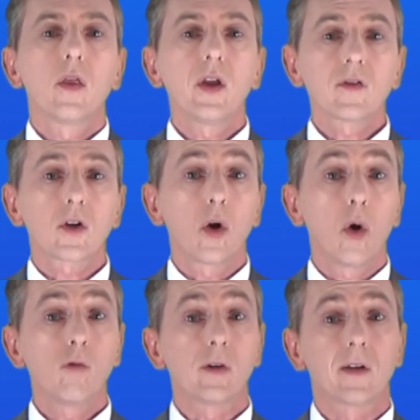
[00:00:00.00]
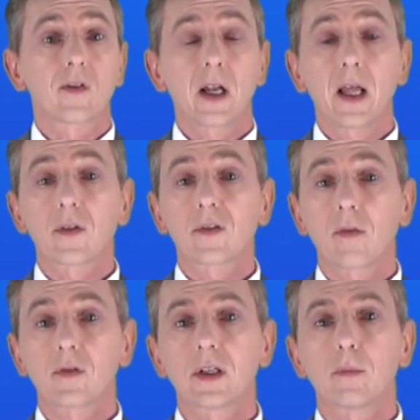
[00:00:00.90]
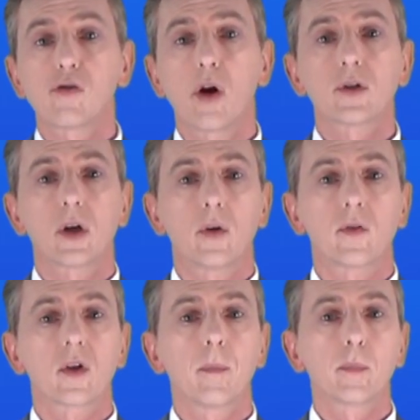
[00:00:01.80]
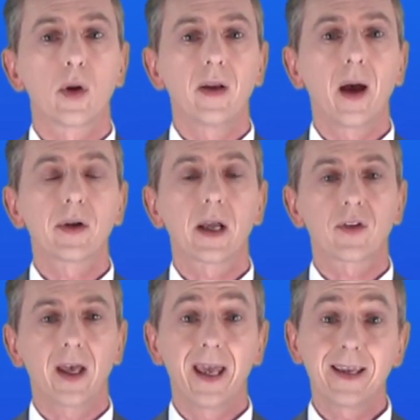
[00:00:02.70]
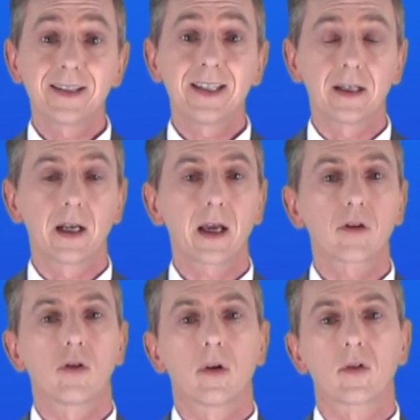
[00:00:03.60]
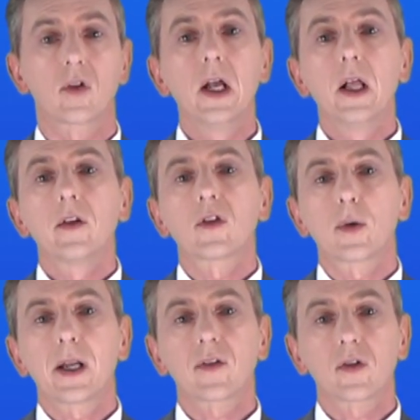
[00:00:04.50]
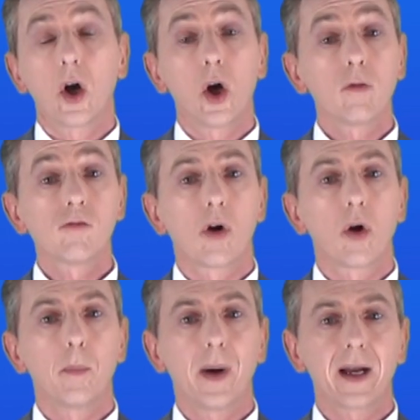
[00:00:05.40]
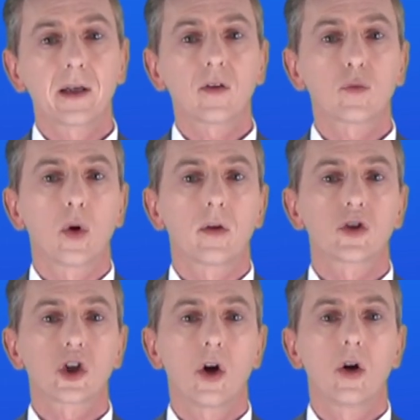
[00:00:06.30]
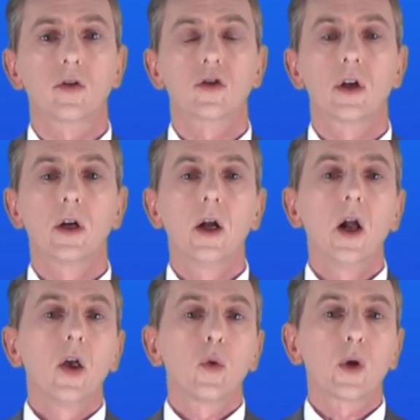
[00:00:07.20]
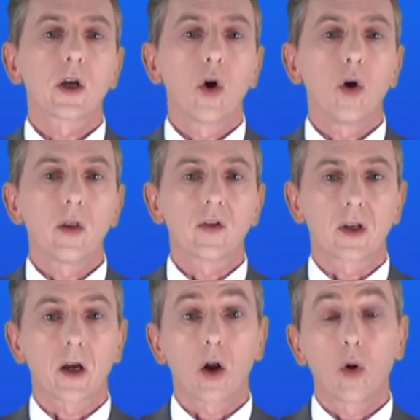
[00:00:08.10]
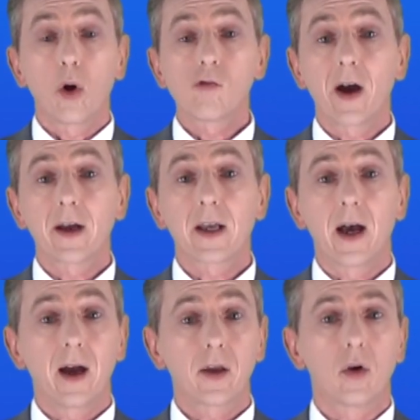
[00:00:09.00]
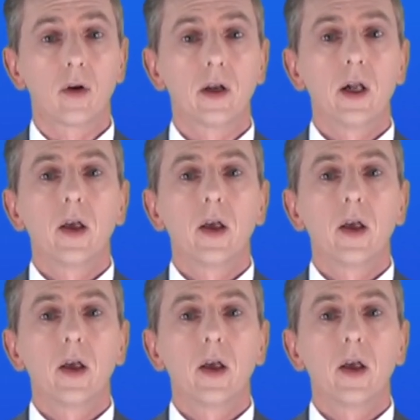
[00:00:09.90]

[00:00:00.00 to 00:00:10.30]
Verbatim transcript: This chlorine still has 17 protons, but now it has 18 electrons, so it has an overall minus 1 charge. We call this a chloride ion,